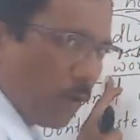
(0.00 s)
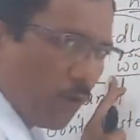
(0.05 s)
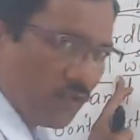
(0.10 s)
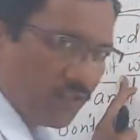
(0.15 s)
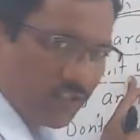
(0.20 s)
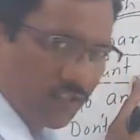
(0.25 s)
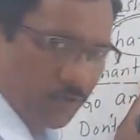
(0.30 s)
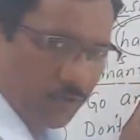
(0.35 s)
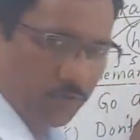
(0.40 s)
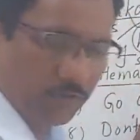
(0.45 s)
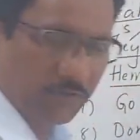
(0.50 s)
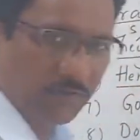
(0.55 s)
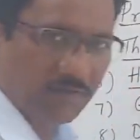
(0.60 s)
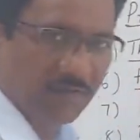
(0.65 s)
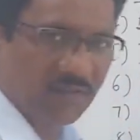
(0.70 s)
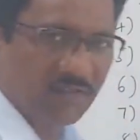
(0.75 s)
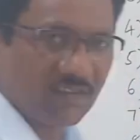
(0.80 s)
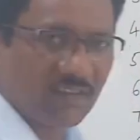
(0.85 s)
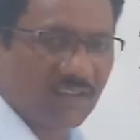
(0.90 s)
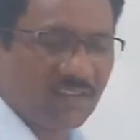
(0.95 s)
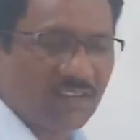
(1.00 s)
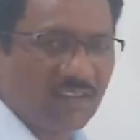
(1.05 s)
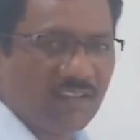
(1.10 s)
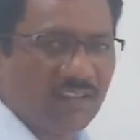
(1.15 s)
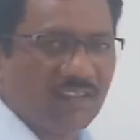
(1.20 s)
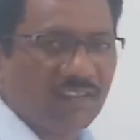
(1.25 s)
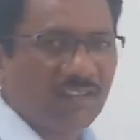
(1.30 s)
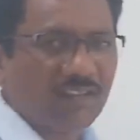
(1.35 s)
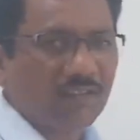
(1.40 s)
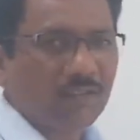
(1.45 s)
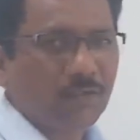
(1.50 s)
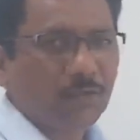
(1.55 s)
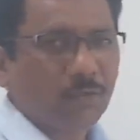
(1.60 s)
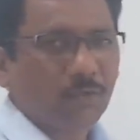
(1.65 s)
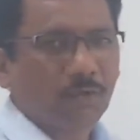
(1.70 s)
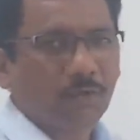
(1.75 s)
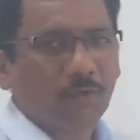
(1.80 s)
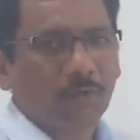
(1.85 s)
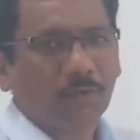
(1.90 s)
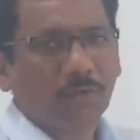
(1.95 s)
positive,
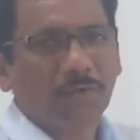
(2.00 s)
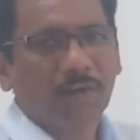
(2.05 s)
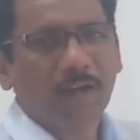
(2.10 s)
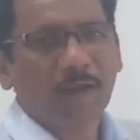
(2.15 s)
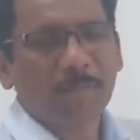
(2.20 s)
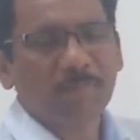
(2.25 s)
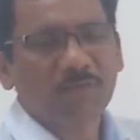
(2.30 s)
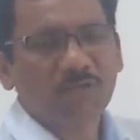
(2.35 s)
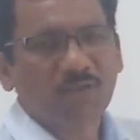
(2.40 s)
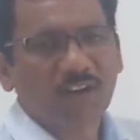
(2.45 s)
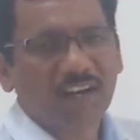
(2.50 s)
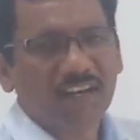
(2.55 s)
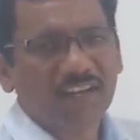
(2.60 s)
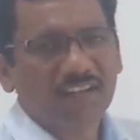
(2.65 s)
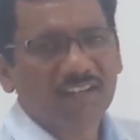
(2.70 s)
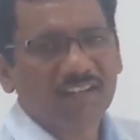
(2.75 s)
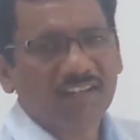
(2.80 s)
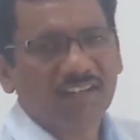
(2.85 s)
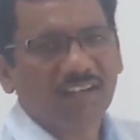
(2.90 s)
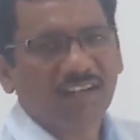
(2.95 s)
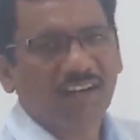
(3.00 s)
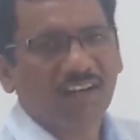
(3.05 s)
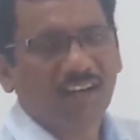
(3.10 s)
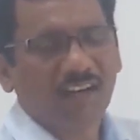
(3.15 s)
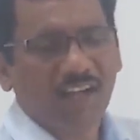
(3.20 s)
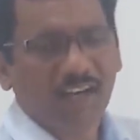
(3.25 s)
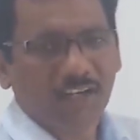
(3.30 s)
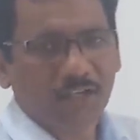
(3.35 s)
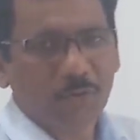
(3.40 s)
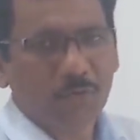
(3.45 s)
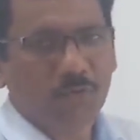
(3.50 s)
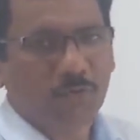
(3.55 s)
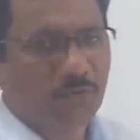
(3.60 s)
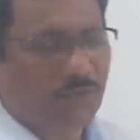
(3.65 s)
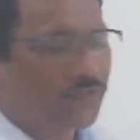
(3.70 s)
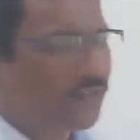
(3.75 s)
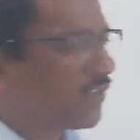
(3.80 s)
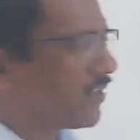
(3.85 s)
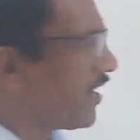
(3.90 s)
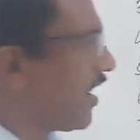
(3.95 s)
so we have to write a negative
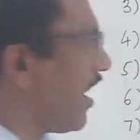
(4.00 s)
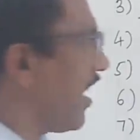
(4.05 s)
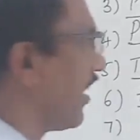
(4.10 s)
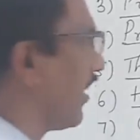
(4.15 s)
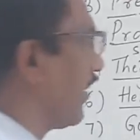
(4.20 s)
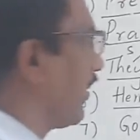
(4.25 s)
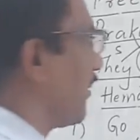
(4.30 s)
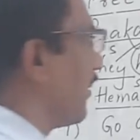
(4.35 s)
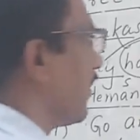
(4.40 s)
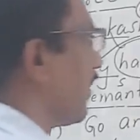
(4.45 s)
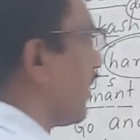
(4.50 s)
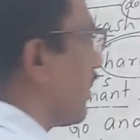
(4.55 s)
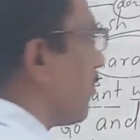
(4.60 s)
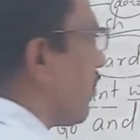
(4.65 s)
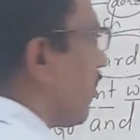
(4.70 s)
question tag. Come